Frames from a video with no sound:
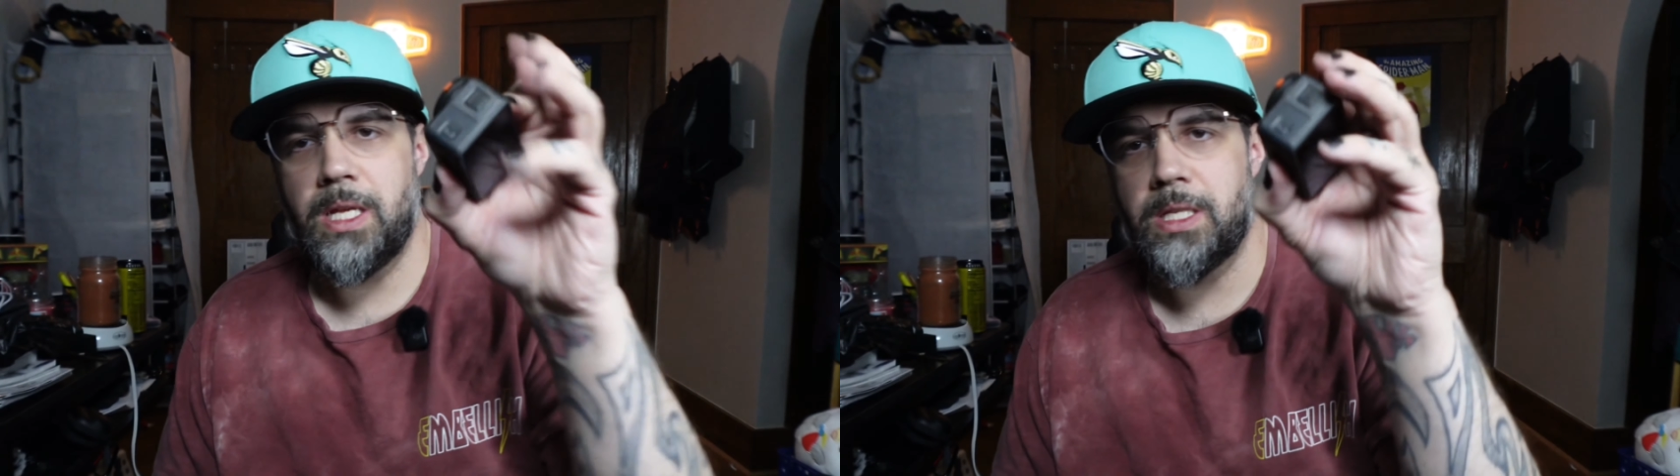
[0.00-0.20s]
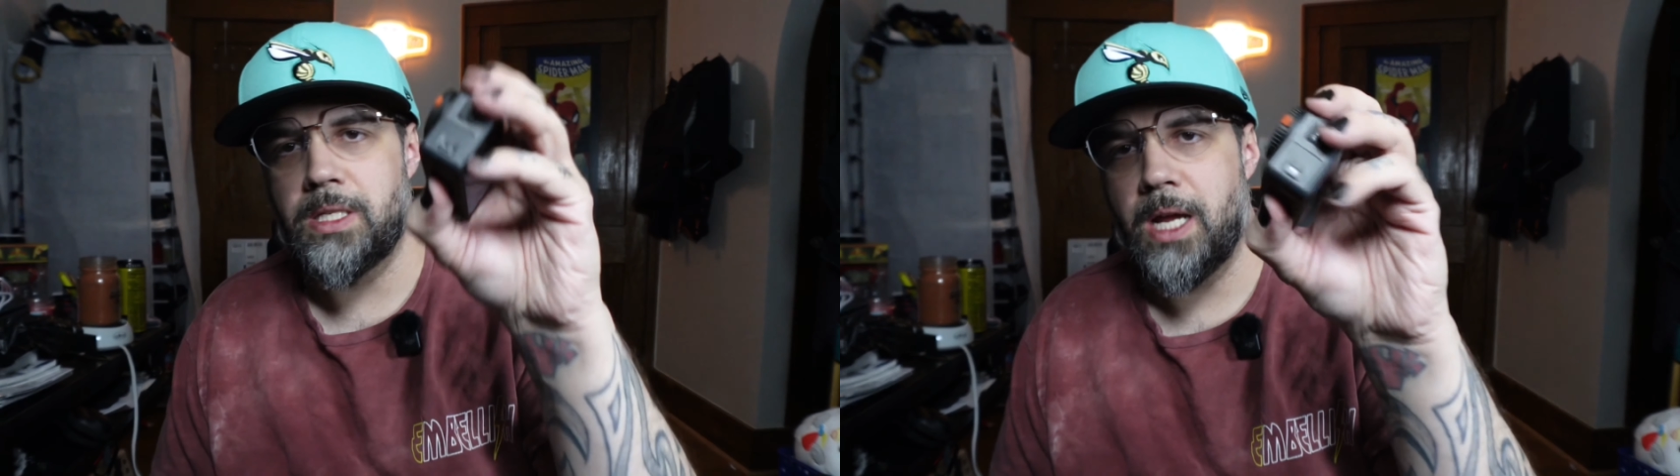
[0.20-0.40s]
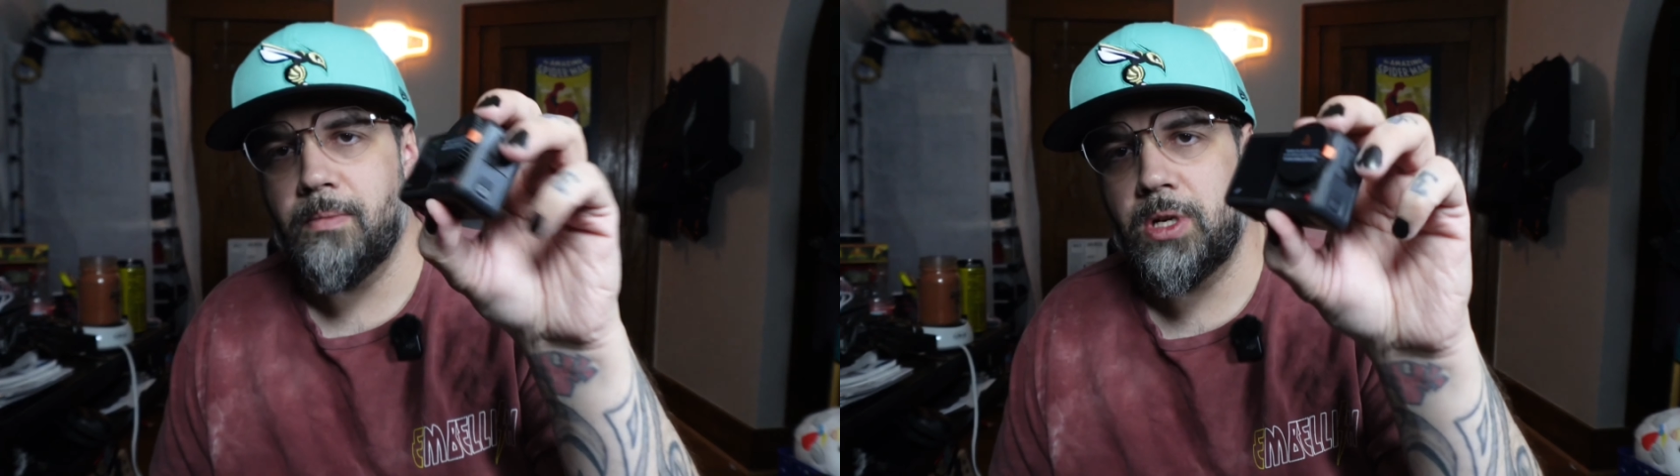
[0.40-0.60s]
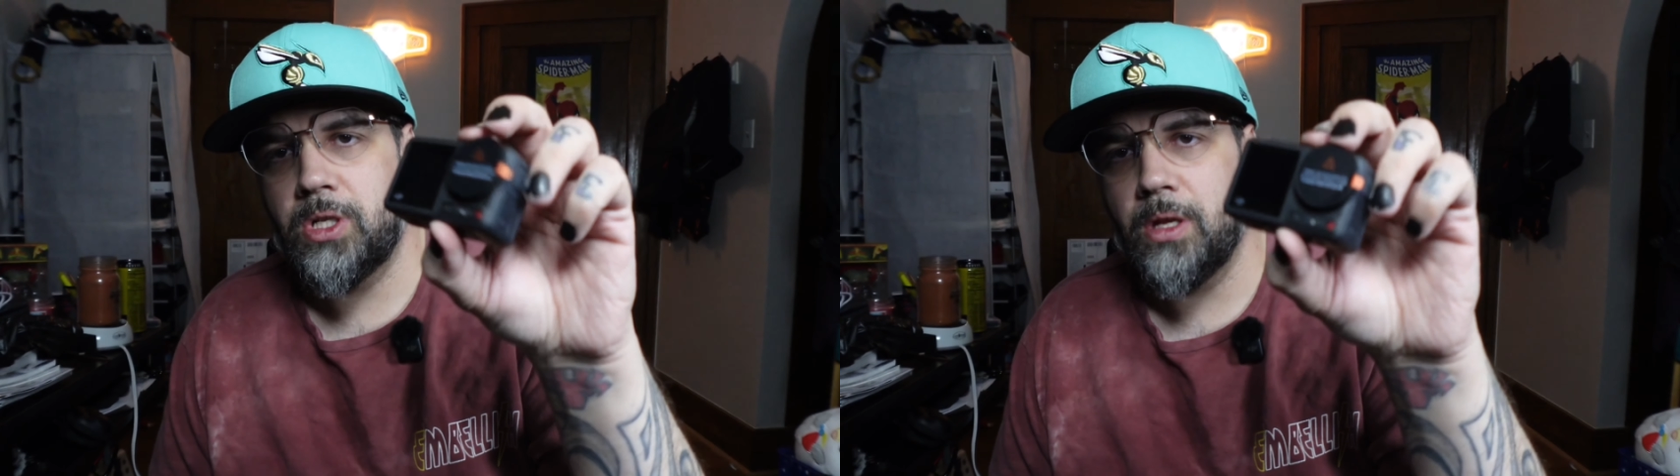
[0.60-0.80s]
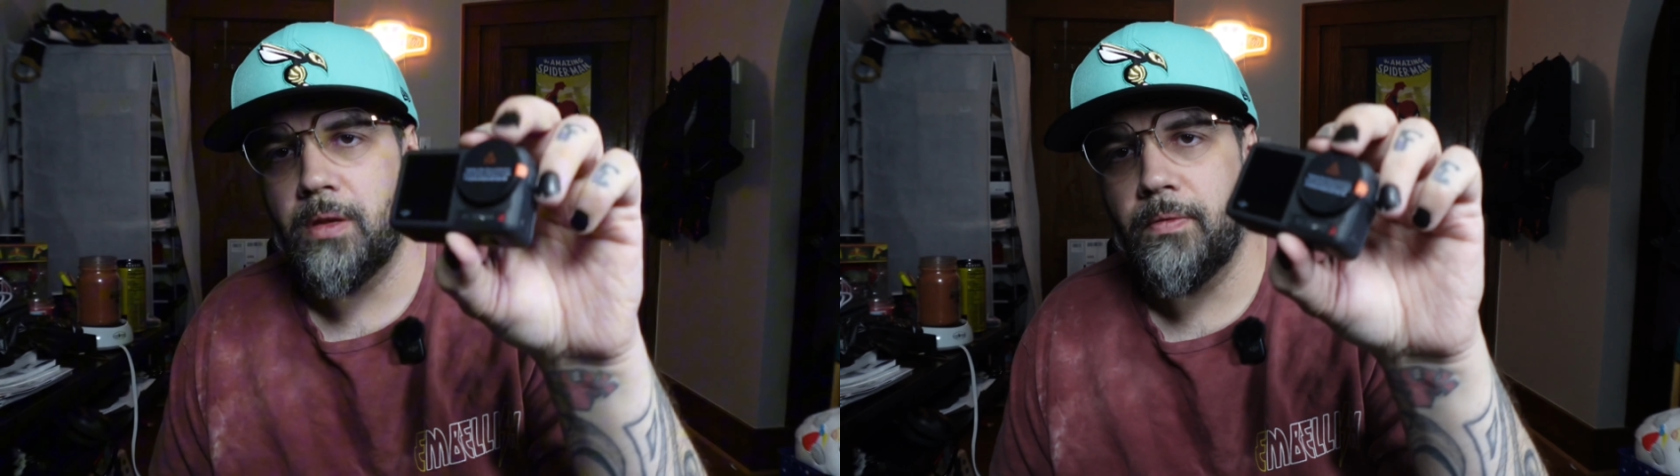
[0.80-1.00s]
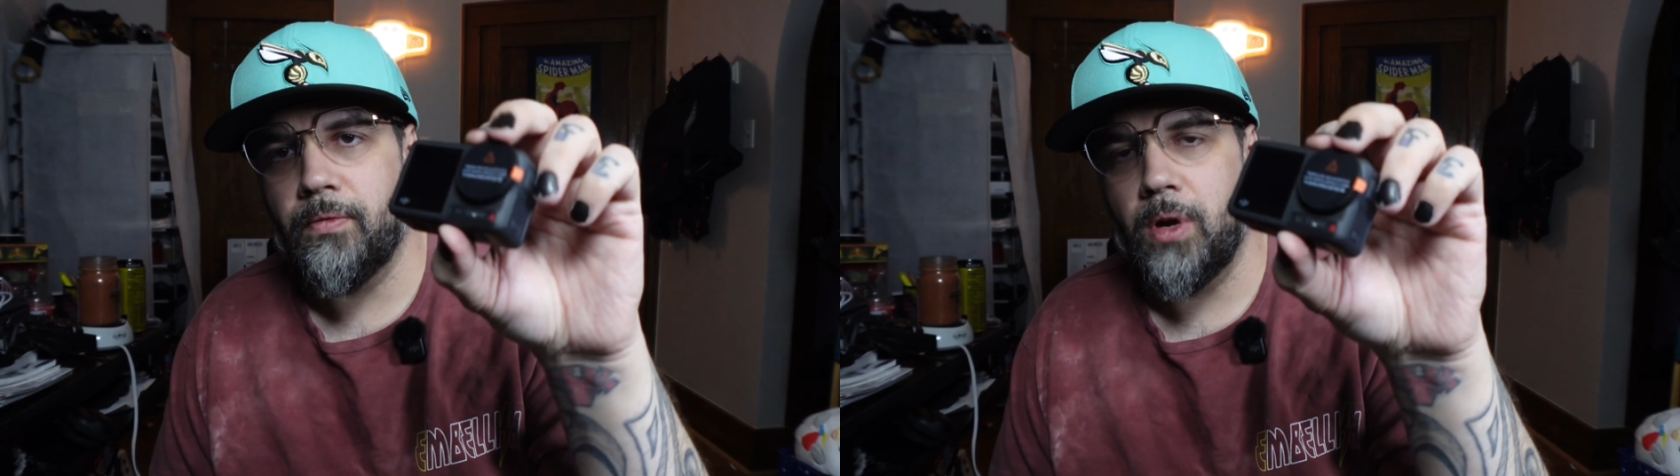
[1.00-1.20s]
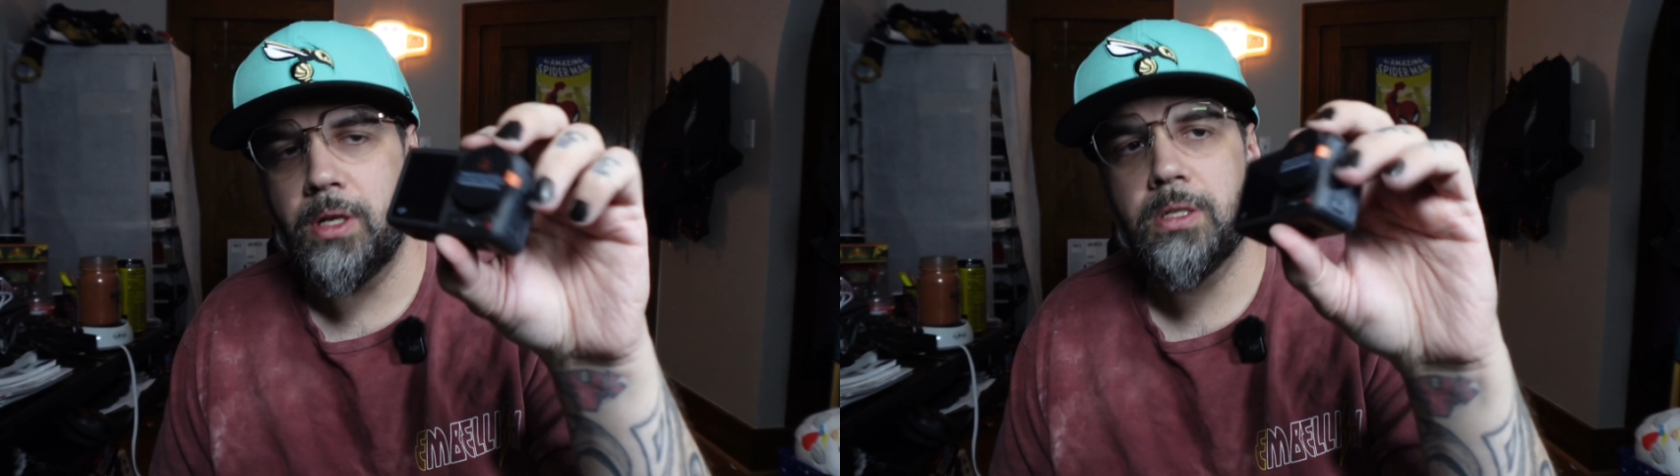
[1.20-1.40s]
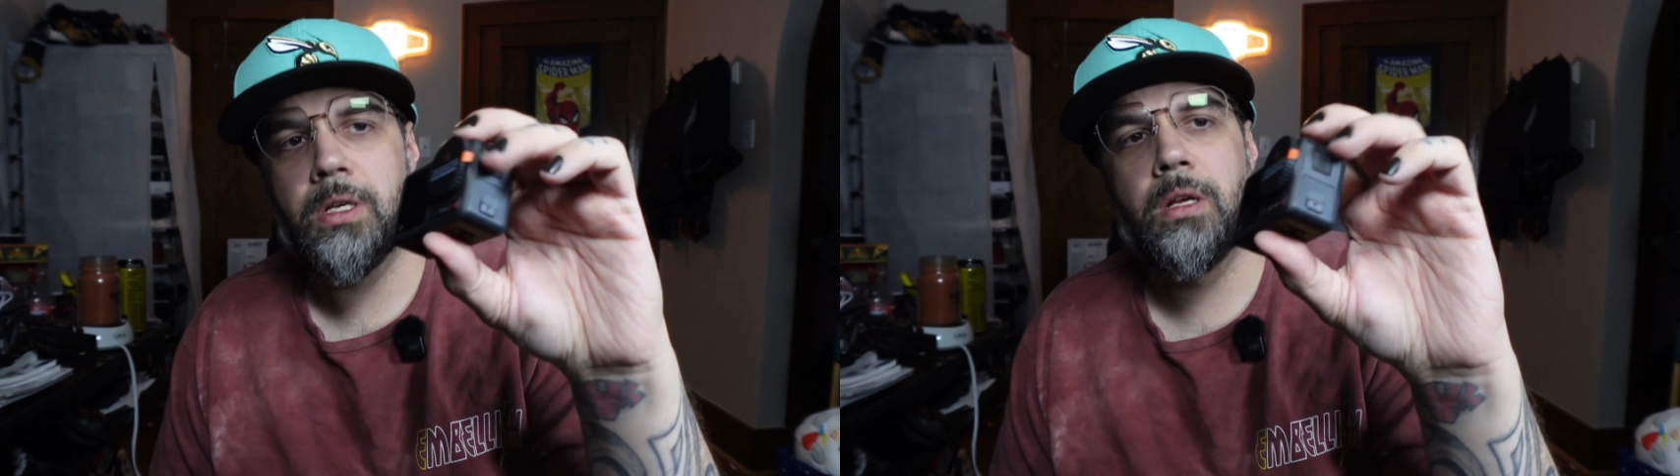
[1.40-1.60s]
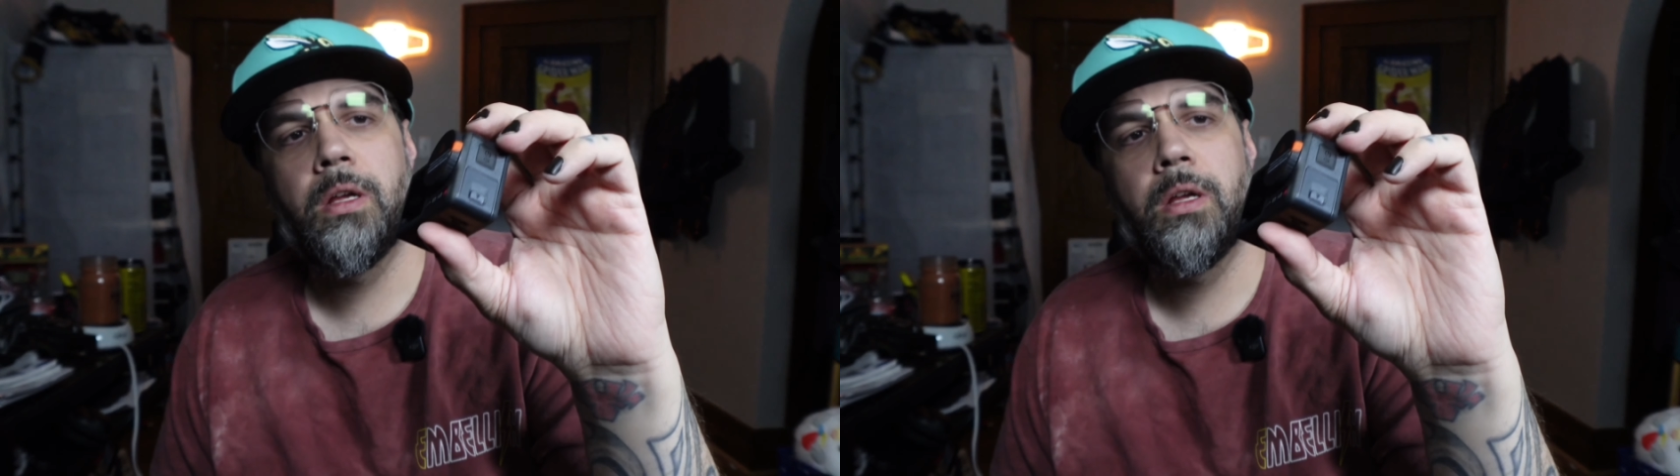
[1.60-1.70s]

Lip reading: gets damaged on the front,